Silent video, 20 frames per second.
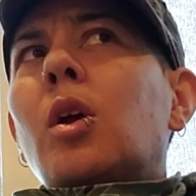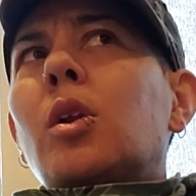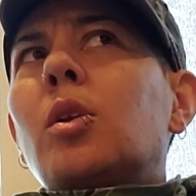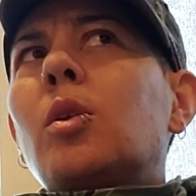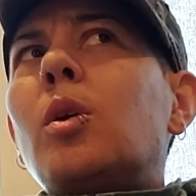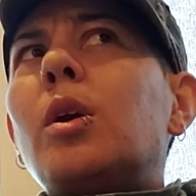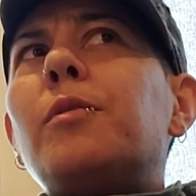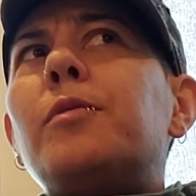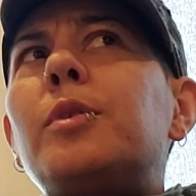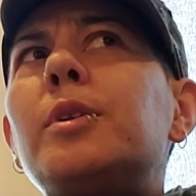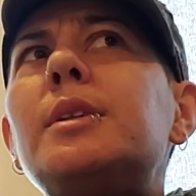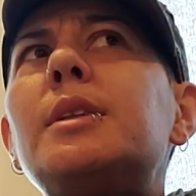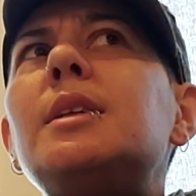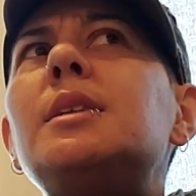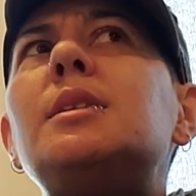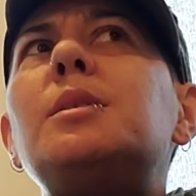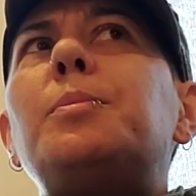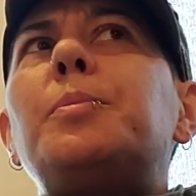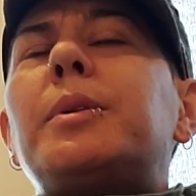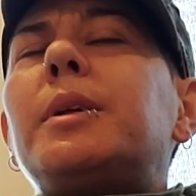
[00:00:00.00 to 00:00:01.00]
No, I've looked
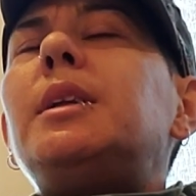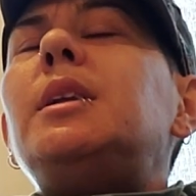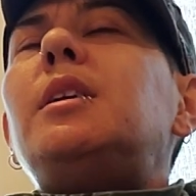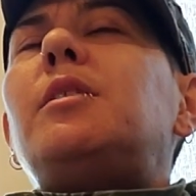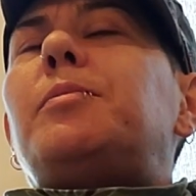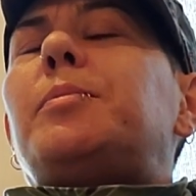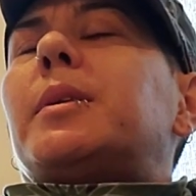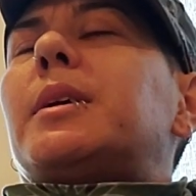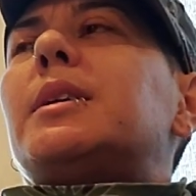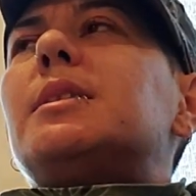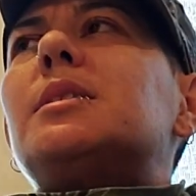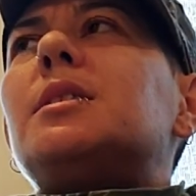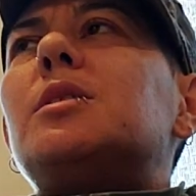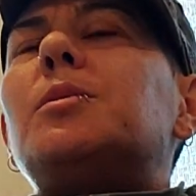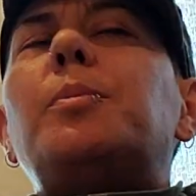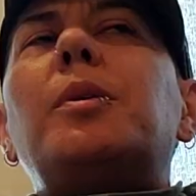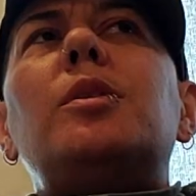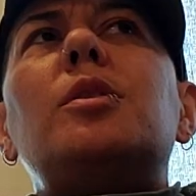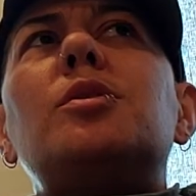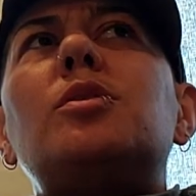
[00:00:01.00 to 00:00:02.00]
into plenty of places,
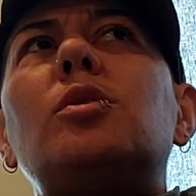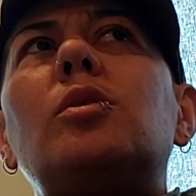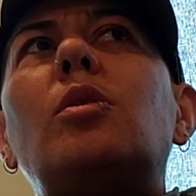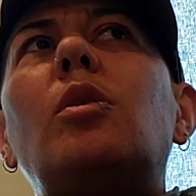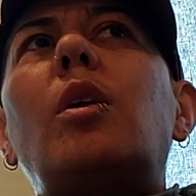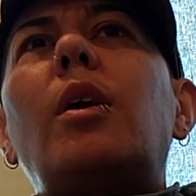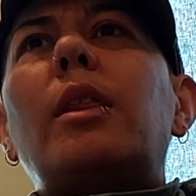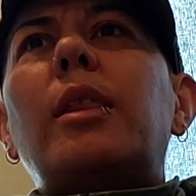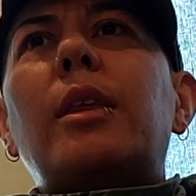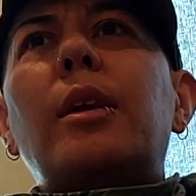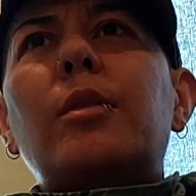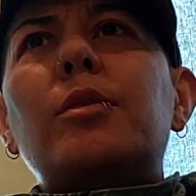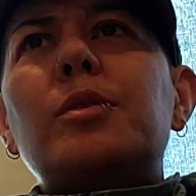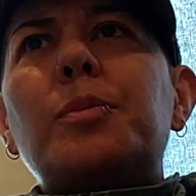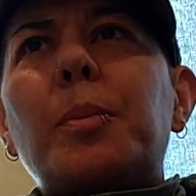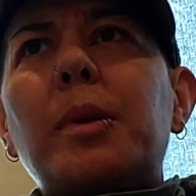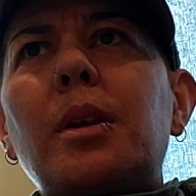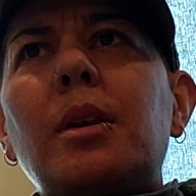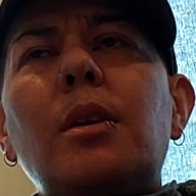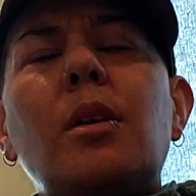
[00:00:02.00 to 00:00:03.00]
but there's
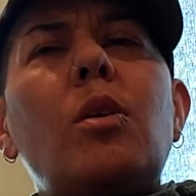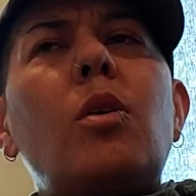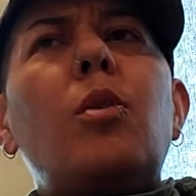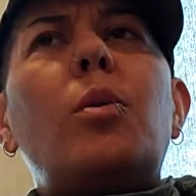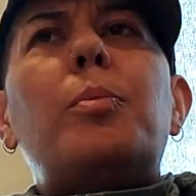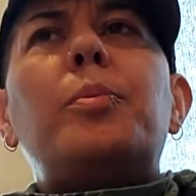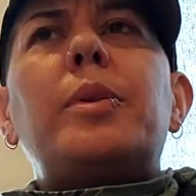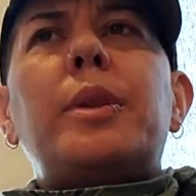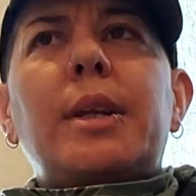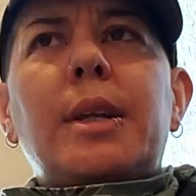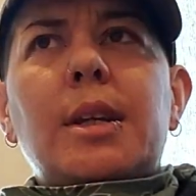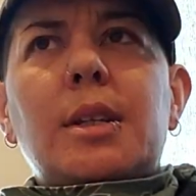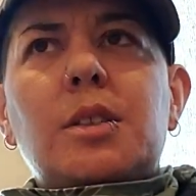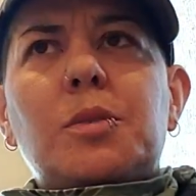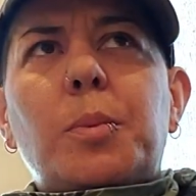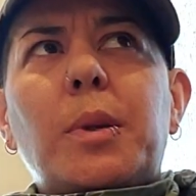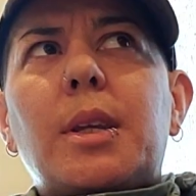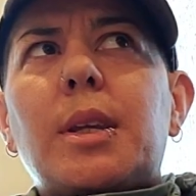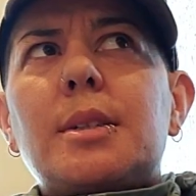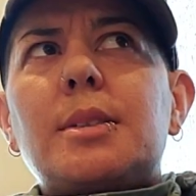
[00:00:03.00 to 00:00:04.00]
been no plans
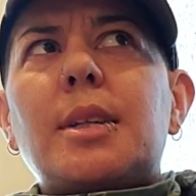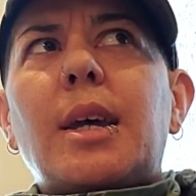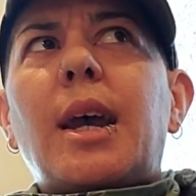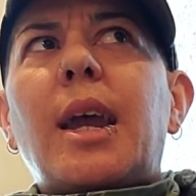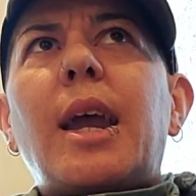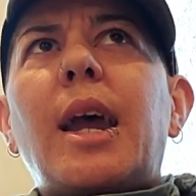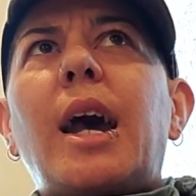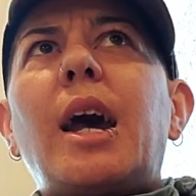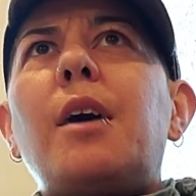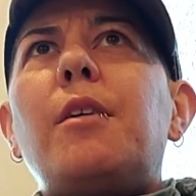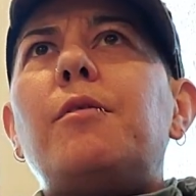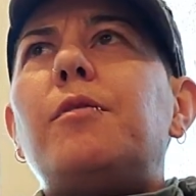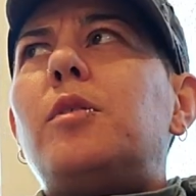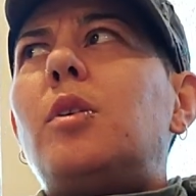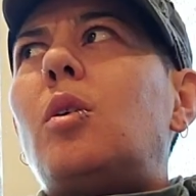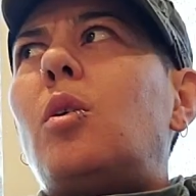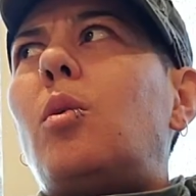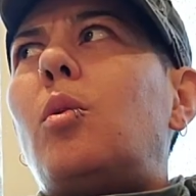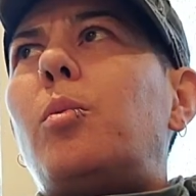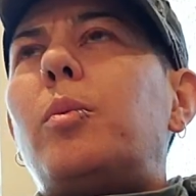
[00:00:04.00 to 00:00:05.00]
because I have
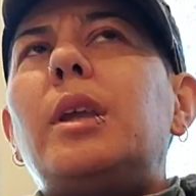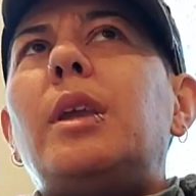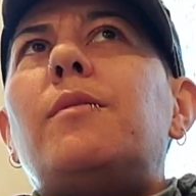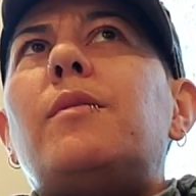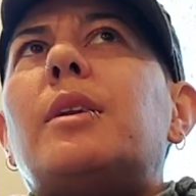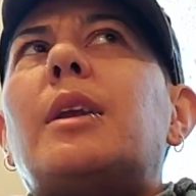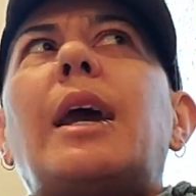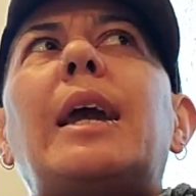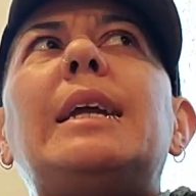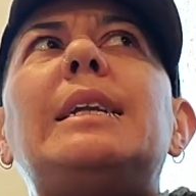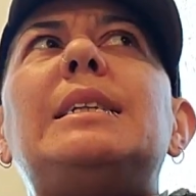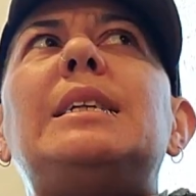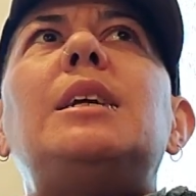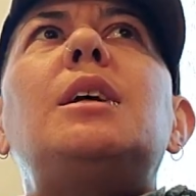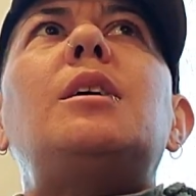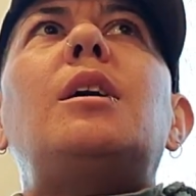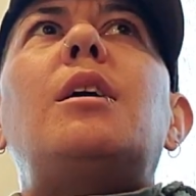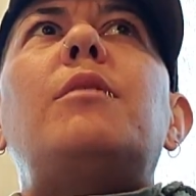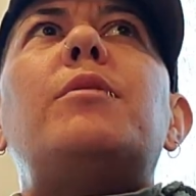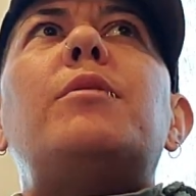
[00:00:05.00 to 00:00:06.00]
no even
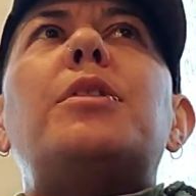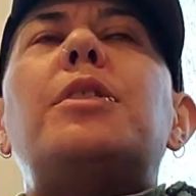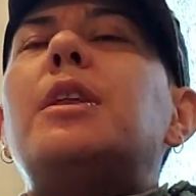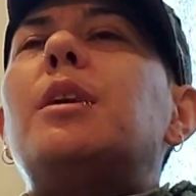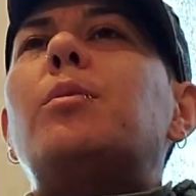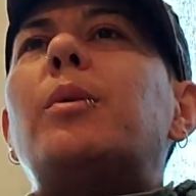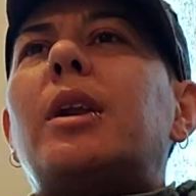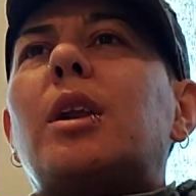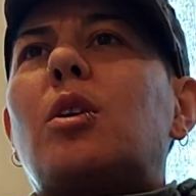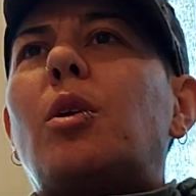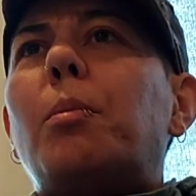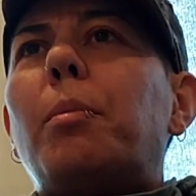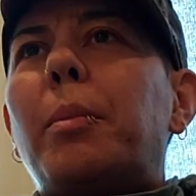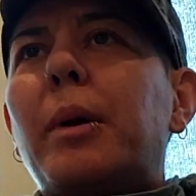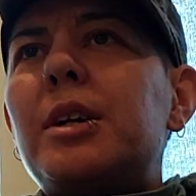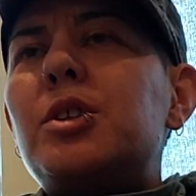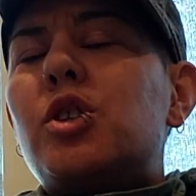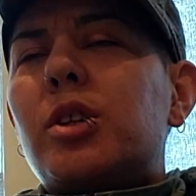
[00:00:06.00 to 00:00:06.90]
idea of a theoretical budget.